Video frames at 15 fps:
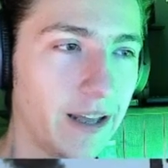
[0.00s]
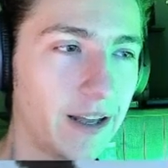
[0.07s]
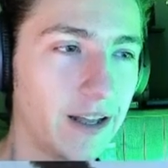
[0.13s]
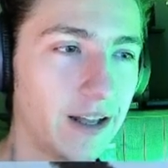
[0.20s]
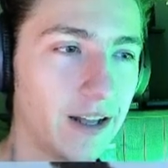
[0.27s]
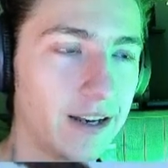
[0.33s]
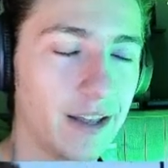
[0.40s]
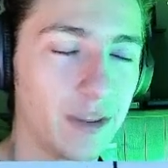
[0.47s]

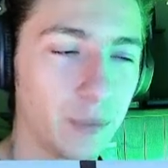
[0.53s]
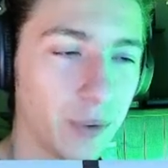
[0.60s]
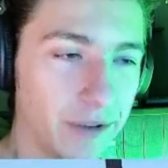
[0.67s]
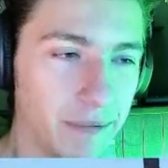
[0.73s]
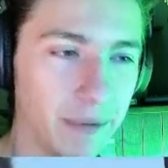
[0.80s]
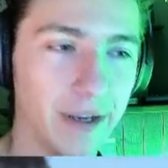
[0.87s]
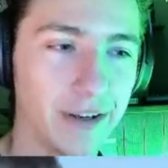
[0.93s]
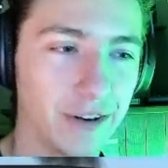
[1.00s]
Now, the
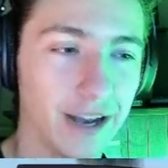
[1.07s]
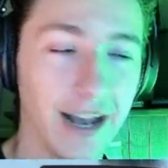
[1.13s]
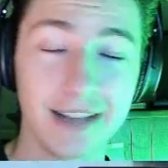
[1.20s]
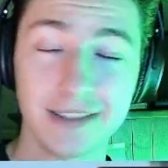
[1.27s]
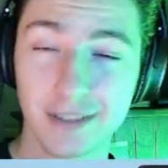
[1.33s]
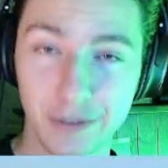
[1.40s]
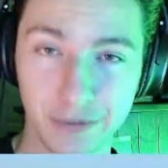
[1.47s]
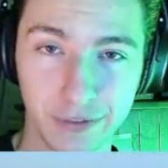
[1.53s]
Wavebreaker
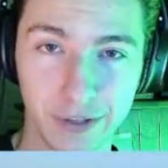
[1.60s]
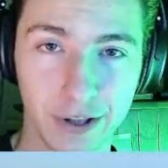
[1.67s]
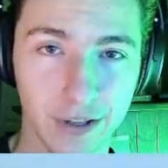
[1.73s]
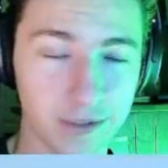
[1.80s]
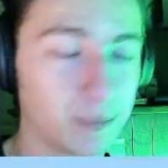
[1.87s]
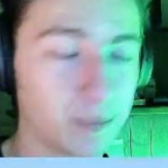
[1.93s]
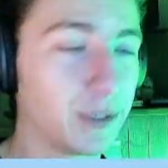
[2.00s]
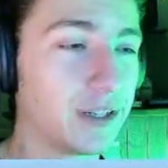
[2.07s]
has its
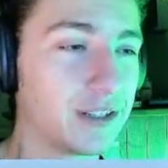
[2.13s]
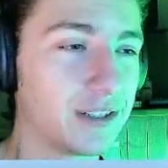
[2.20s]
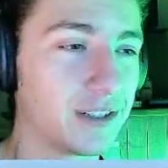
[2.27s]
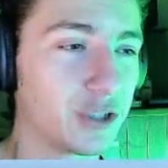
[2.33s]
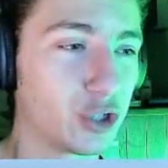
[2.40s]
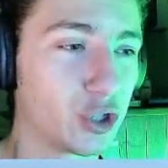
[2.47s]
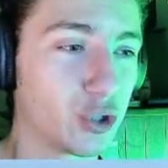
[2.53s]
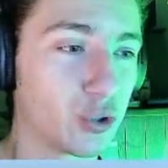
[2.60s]
flaws, but it is
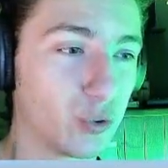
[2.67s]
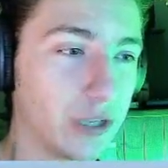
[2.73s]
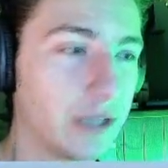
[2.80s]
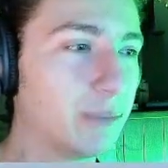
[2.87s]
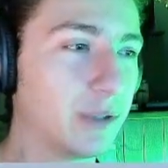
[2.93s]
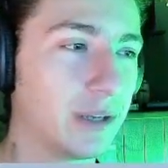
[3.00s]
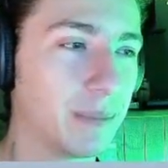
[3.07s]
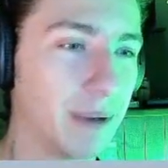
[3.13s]

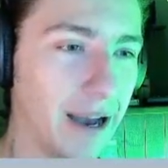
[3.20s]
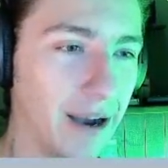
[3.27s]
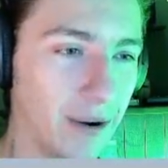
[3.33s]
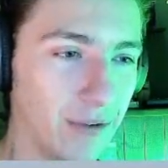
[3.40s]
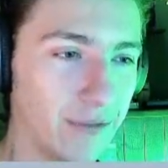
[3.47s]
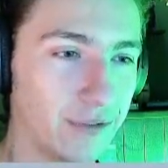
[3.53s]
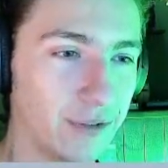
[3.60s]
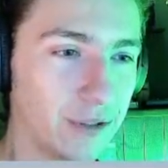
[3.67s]
extremely
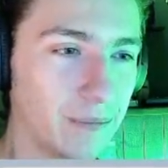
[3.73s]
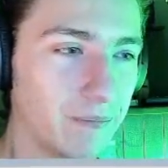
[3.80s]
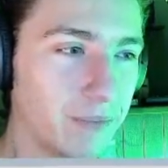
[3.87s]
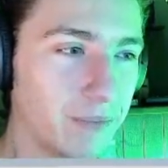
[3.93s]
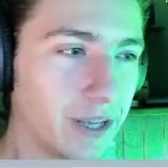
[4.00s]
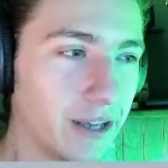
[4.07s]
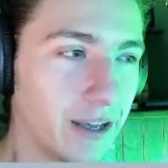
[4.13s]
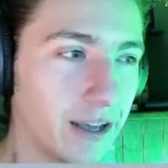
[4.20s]
powerful,
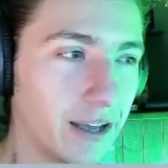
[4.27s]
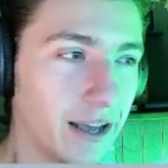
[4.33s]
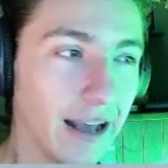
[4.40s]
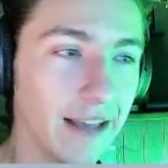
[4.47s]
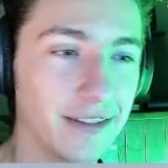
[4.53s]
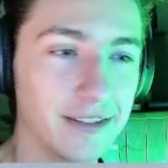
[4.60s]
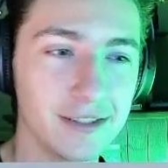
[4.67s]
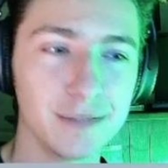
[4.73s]

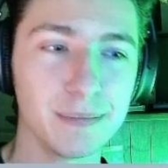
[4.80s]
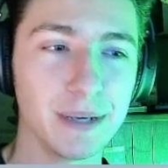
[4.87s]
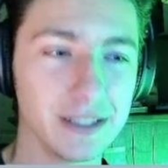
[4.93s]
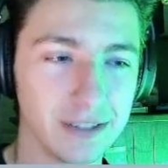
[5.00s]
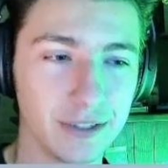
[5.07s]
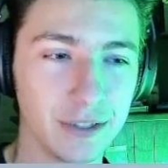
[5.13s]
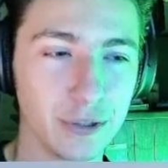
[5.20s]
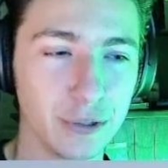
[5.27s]
and this is
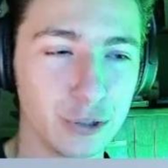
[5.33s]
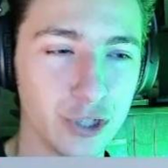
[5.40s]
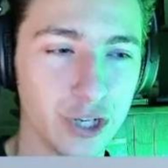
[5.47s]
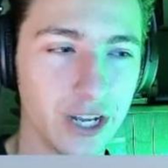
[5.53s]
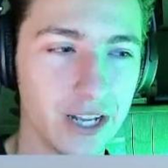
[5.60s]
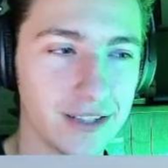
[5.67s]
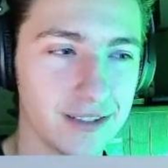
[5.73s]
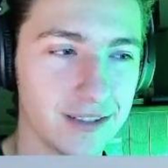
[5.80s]
basically your
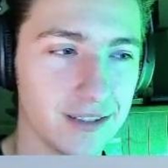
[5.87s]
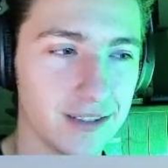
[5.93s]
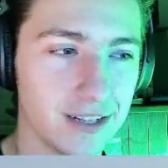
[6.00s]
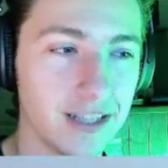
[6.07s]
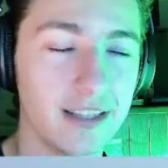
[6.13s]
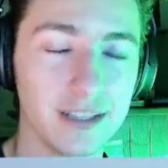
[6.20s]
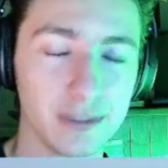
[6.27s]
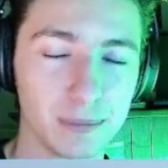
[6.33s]
chance
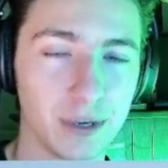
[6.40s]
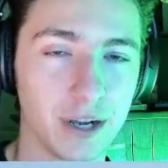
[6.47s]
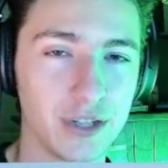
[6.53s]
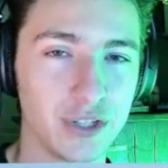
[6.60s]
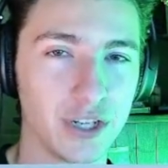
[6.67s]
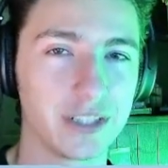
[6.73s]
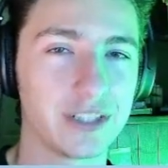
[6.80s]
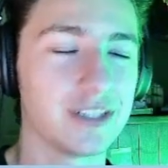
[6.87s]
in this
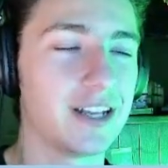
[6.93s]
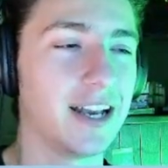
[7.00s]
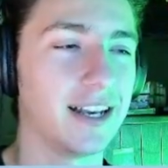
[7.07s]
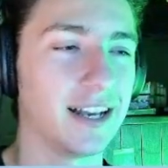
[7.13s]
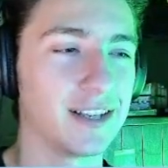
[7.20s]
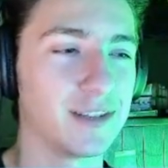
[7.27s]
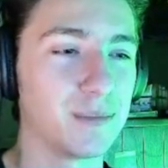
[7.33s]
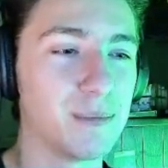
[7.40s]
project to take
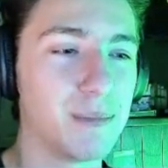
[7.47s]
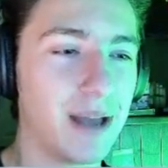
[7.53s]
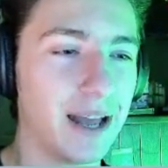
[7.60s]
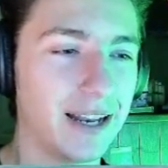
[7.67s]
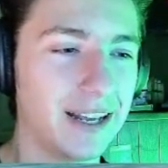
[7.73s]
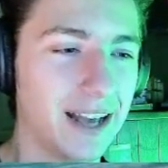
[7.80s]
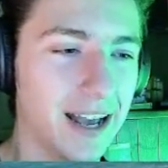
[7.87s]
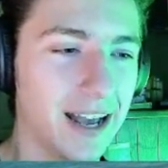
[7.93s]
as
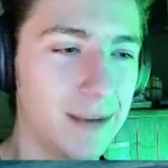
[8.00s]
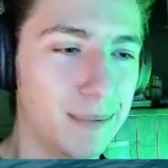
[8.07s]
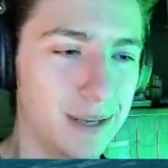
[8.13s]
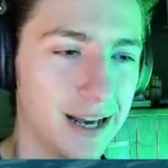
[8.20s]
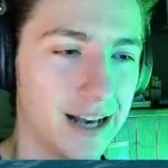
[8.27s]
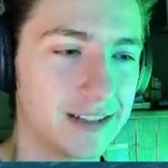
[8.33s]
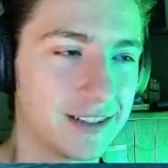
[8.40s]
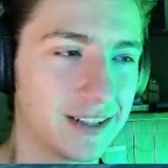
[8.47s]
many
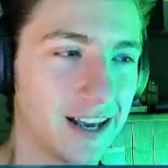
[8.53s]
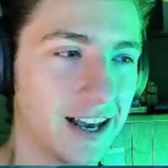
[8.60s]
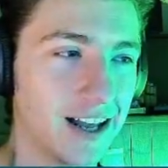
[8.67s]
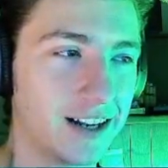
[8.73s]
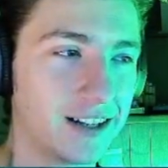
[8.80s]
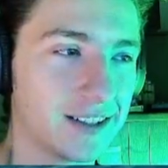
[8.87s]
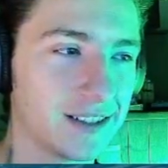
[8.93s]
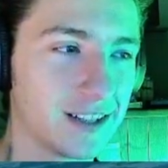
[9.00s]
APS
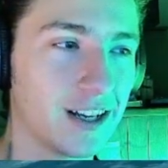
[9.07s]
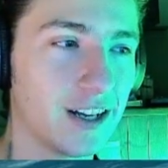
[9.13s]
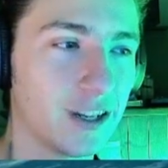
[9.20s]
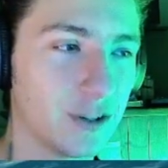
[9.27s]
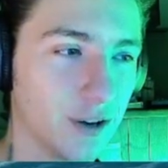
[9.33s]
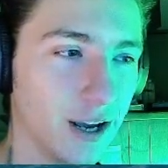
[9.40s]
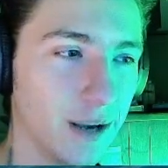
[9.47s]
cannons, cram